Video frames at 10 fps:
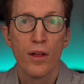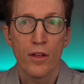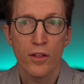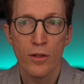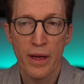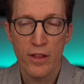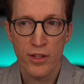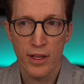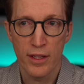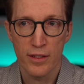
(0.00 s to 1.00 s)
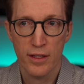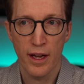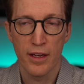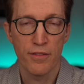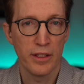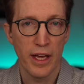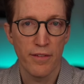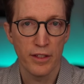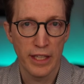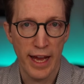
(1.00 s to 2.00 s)
You mentioned kind of the lay of
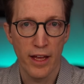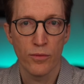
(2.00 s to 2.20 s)
the land